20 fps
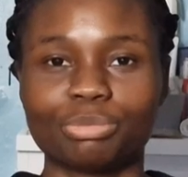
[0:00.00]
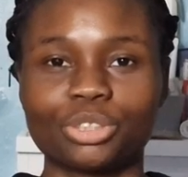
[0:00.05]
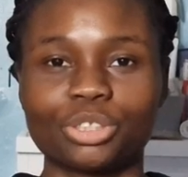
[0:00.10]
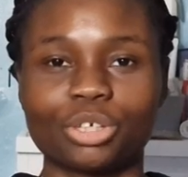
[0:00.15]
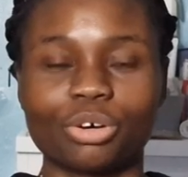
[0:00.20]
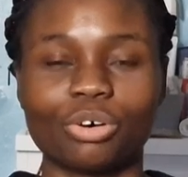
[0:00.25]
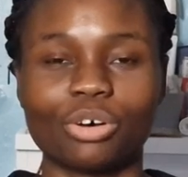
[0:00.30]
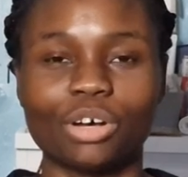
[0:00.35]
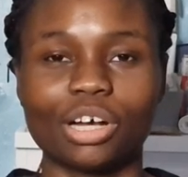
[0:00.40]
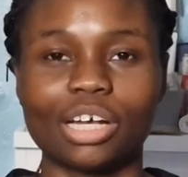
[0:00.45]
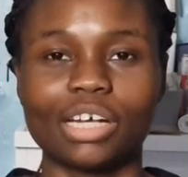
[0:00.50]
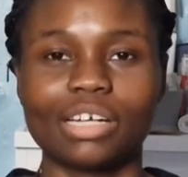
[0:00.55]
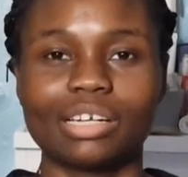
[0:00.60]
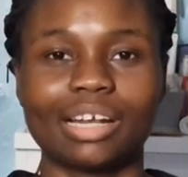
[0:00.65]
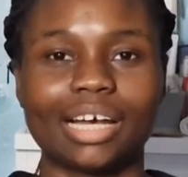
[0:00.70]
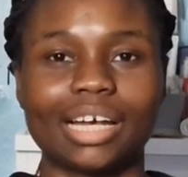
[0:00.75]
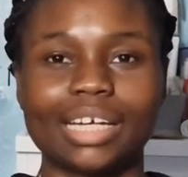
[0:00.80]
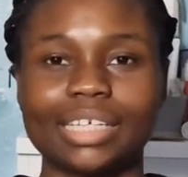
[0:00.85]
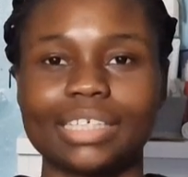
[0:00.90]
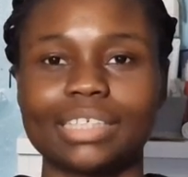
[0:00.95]
So
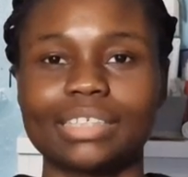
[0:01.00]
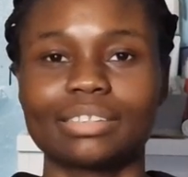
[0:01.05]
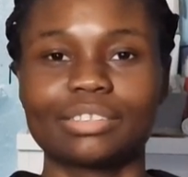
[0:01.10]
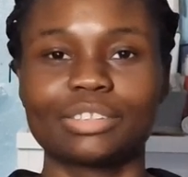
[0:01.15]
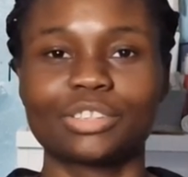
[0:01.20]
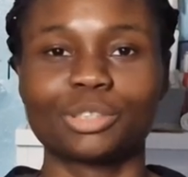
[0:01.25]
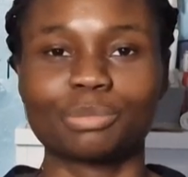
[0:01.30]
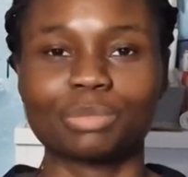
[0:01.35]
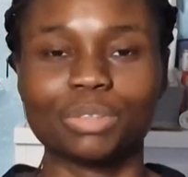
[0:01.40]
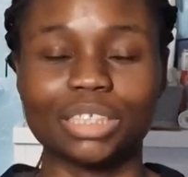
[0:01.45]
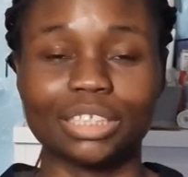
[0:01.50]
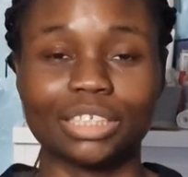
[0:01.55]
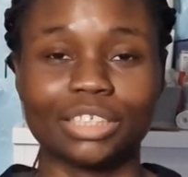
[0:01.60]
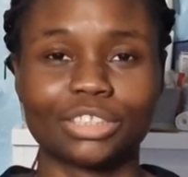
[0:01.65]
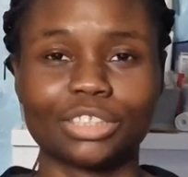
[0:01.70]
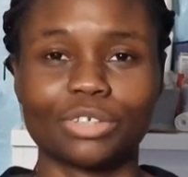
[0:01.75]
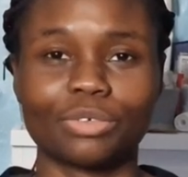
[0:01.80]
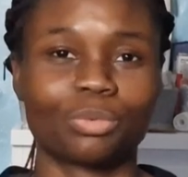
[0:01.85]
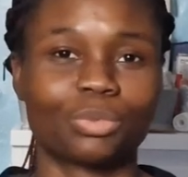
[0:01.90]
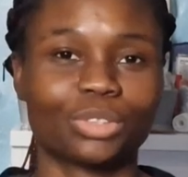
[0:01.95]
like some
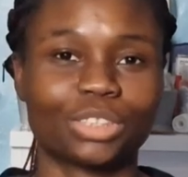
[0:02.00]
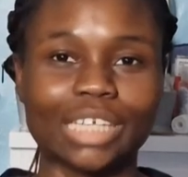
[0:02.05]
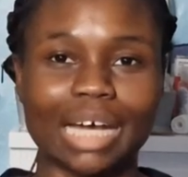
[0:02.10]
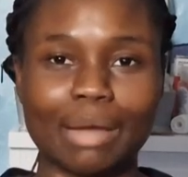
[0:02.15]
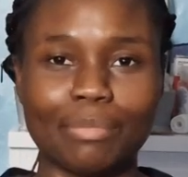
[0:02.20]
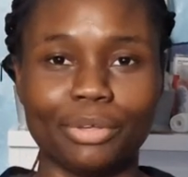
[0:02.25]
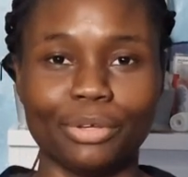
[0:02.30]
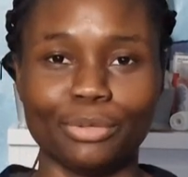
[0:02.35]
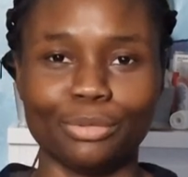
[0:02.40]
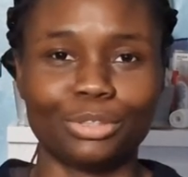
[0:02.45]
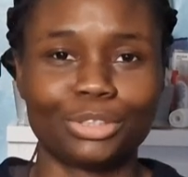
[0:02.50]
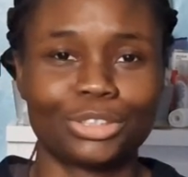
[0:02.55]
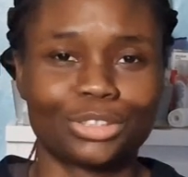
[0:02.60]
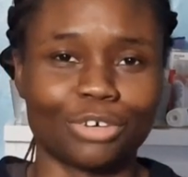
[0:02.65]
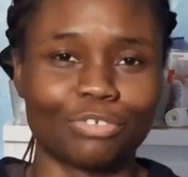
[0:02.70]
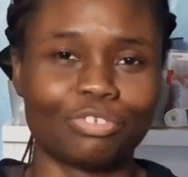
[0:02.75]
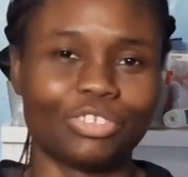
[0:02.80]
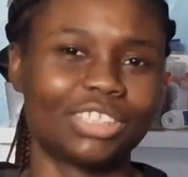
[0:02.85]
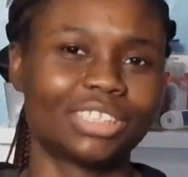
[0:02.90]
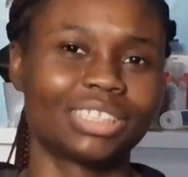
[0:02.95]
stickers are one-time use
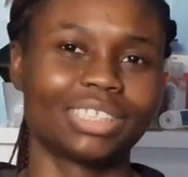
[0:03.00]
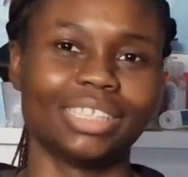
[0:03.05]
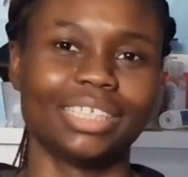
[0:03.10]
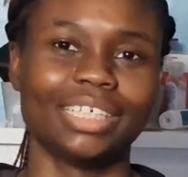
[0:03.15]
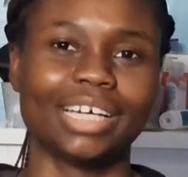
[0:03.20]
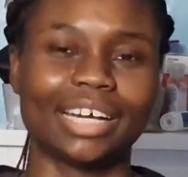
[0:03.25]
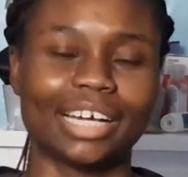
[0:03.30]
obviously,